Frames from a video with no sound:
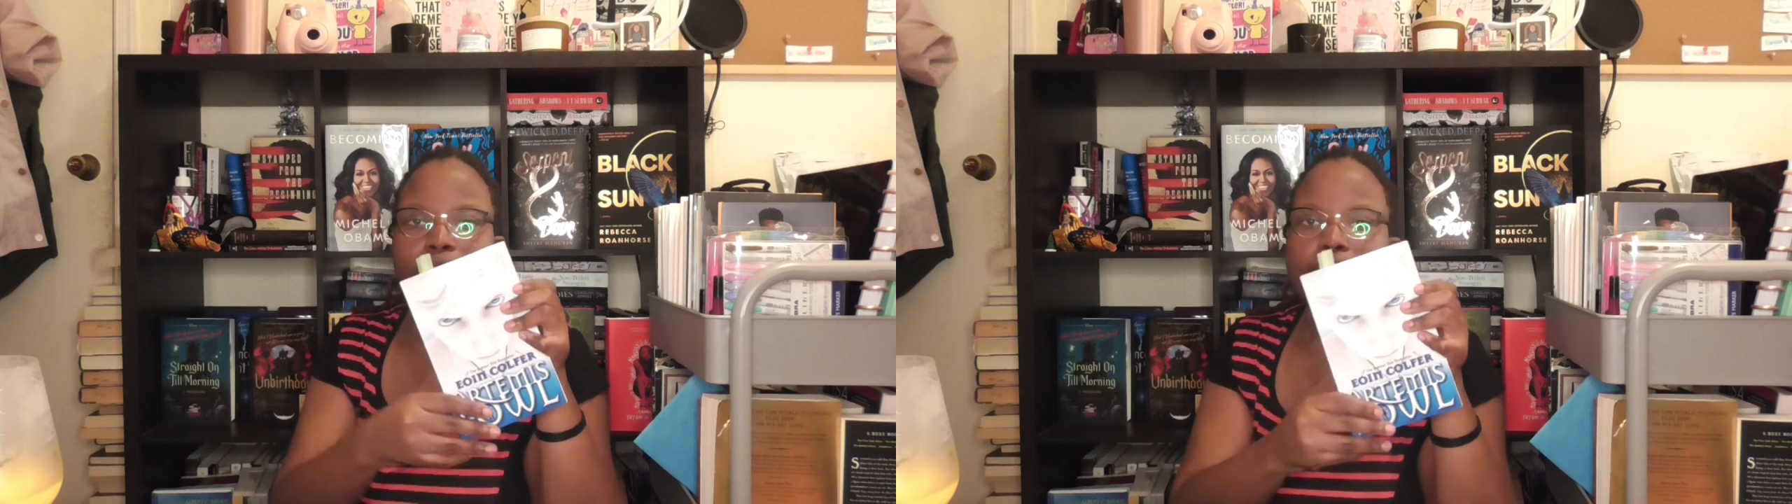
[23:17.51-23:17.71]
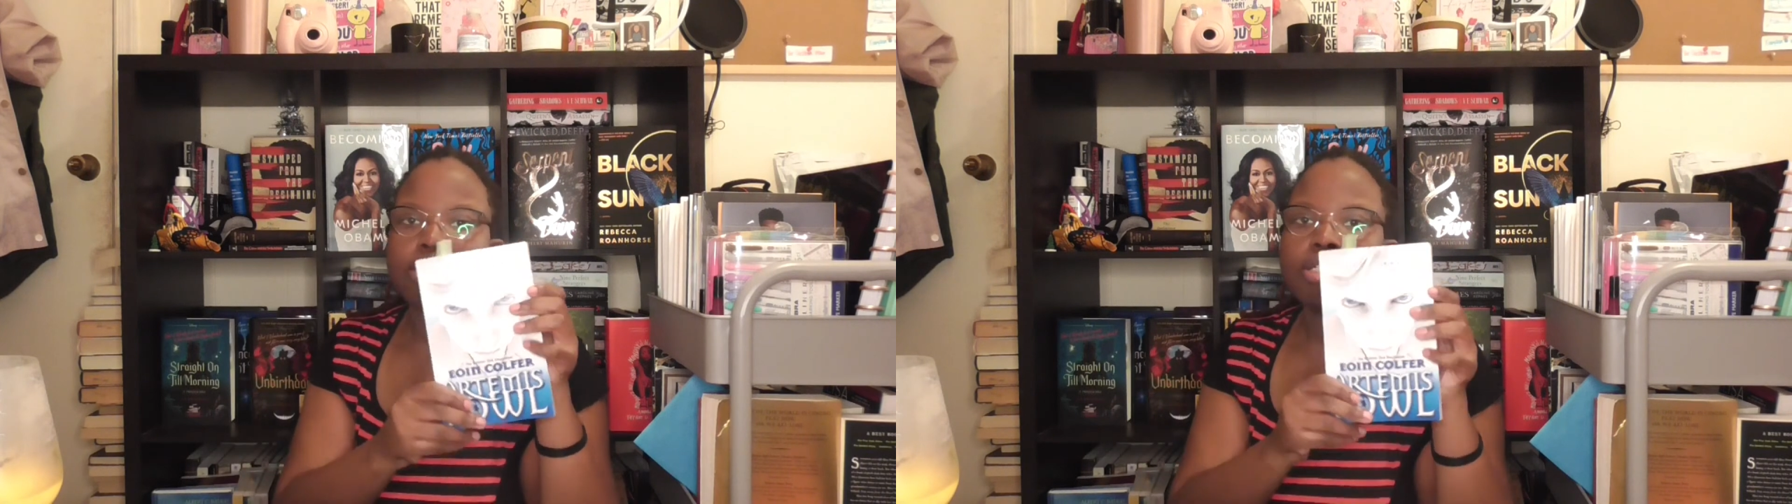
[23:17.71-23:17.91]

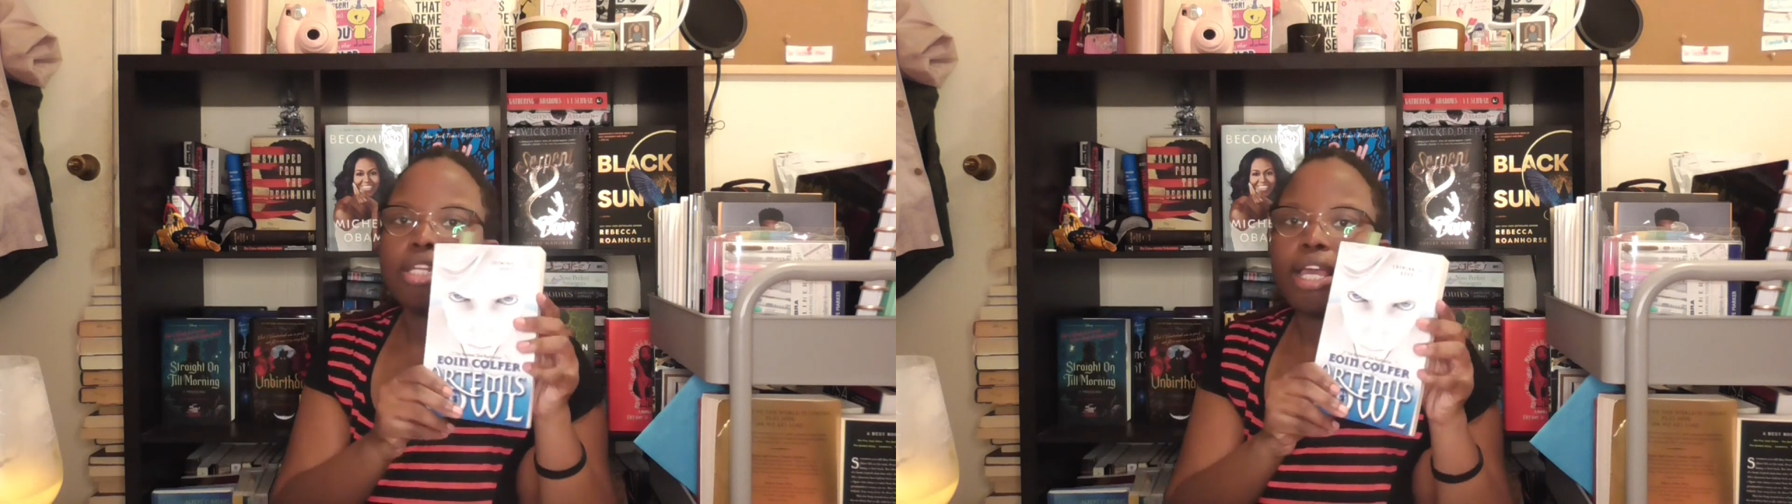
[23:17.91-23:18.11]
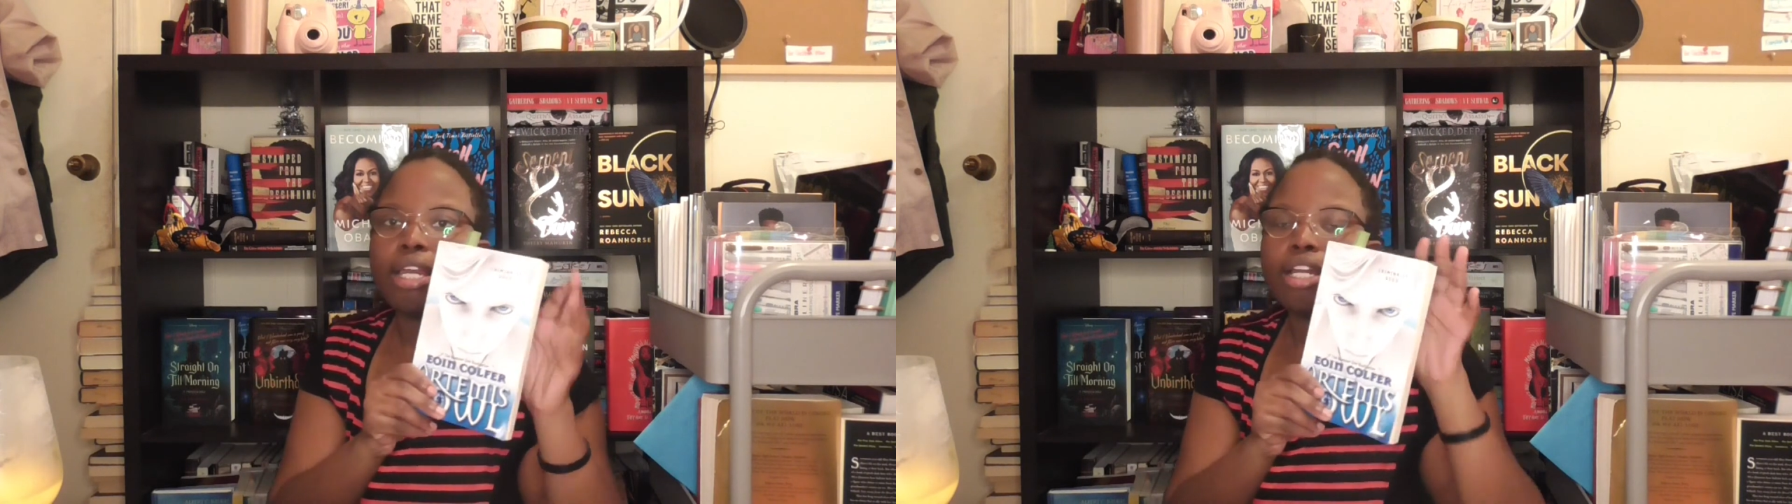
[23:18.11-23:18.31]
because this
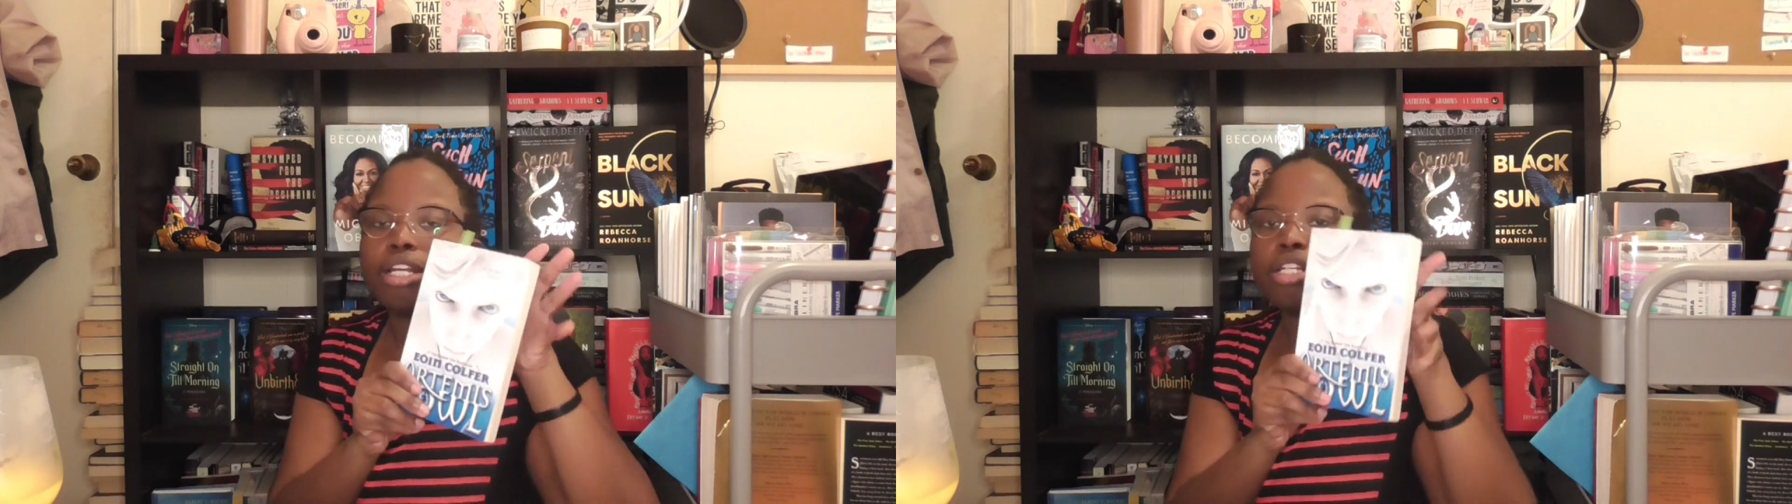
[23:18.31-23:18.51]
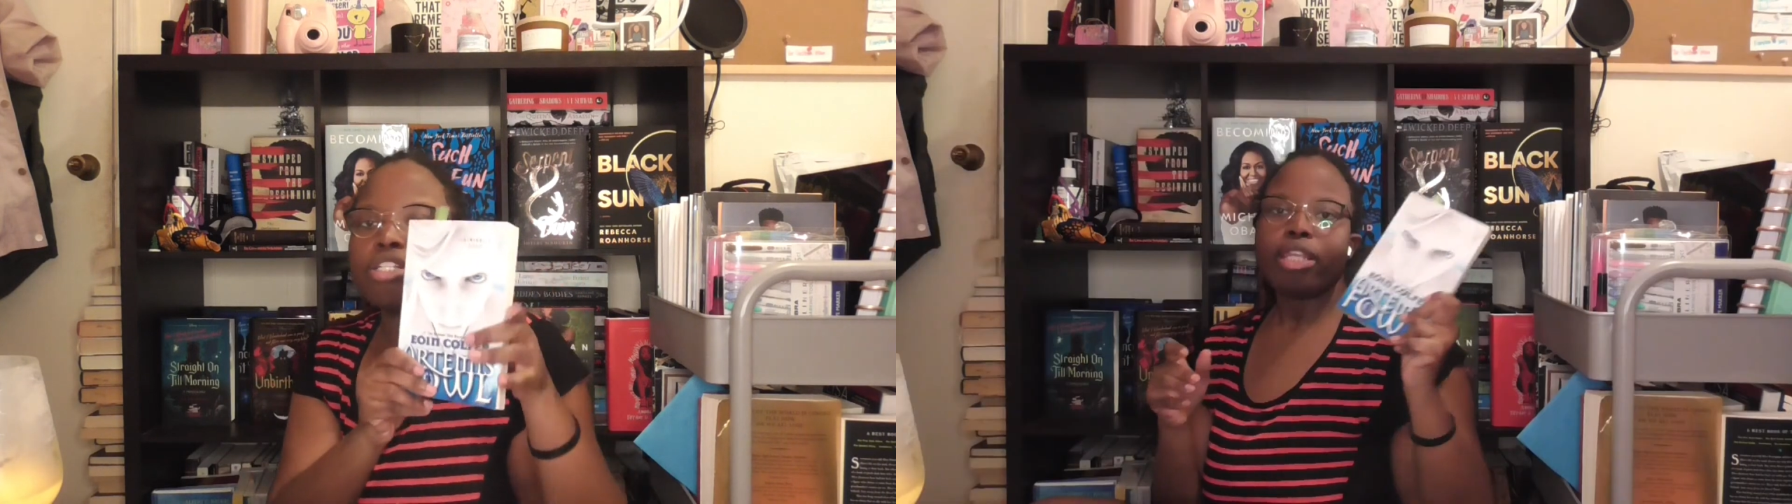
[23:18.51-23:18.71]
lighting
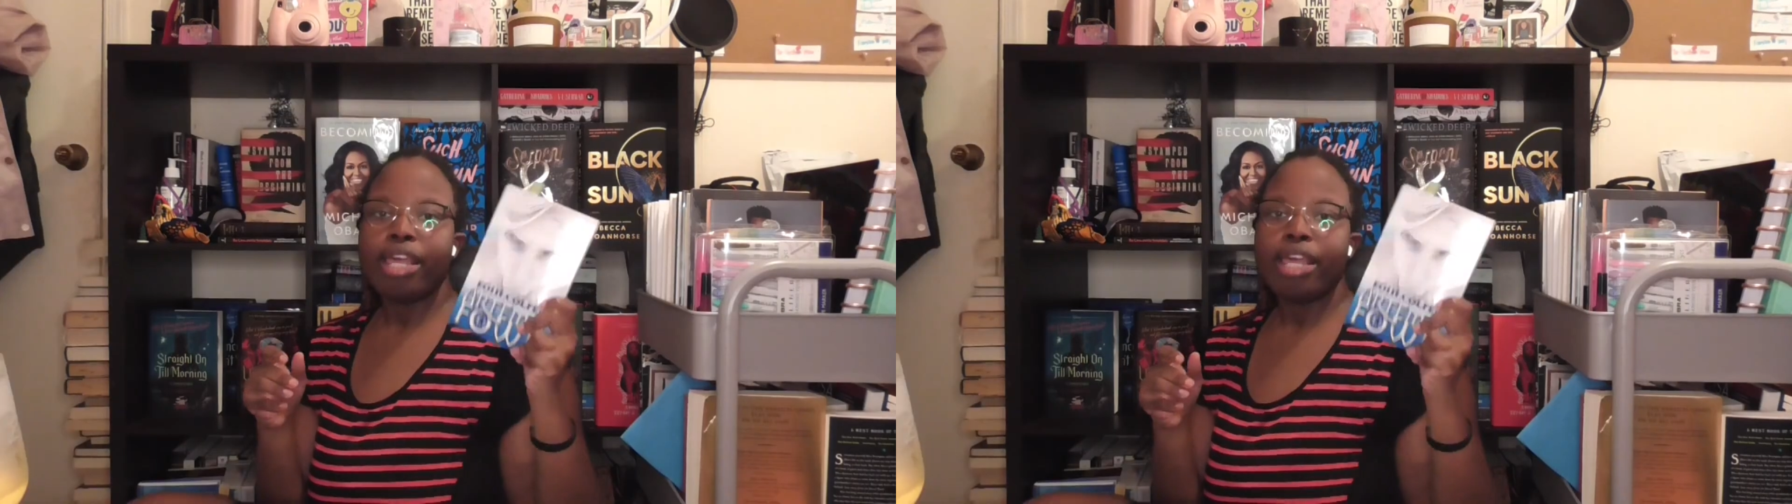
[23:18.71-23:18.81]
is